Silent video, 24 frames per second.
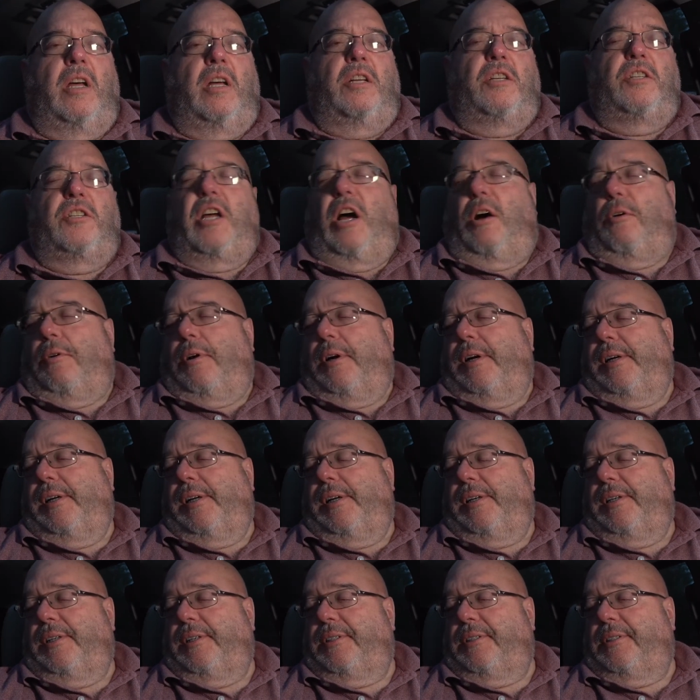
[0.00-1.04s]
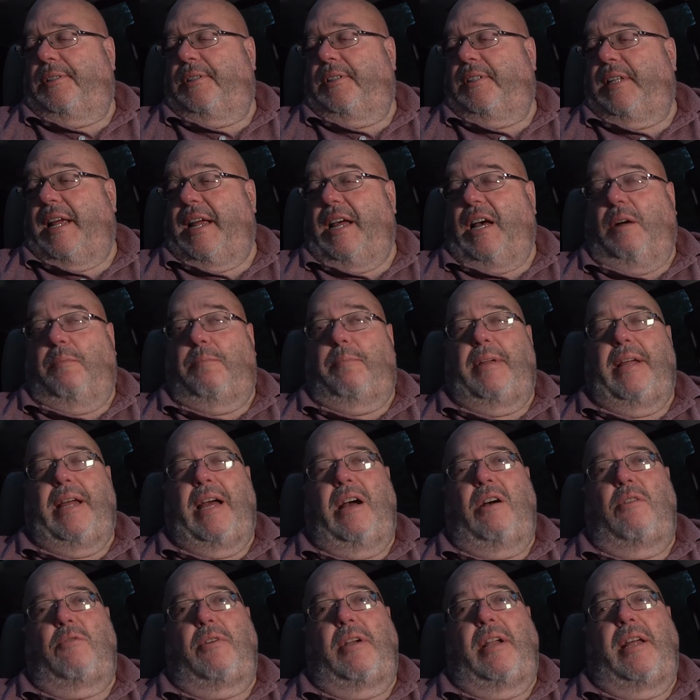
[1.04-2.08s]
So, they helped me
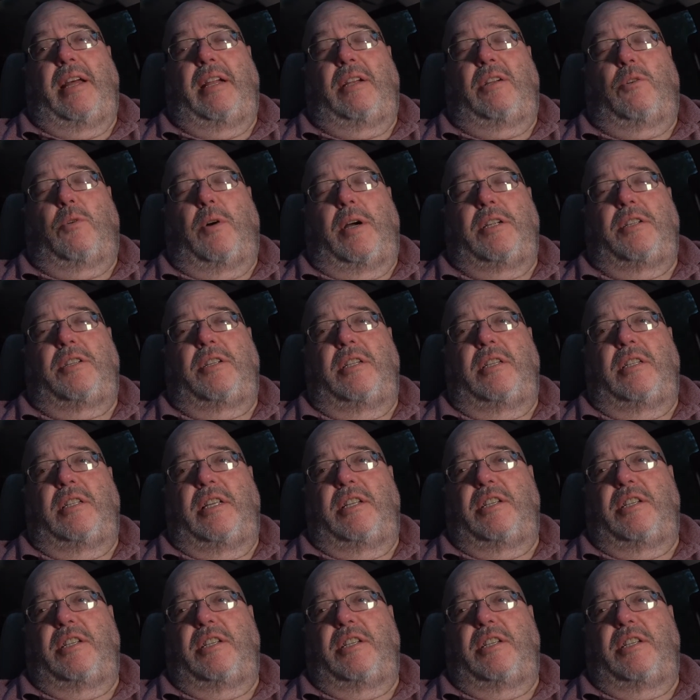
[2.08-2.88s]
out when I had questions.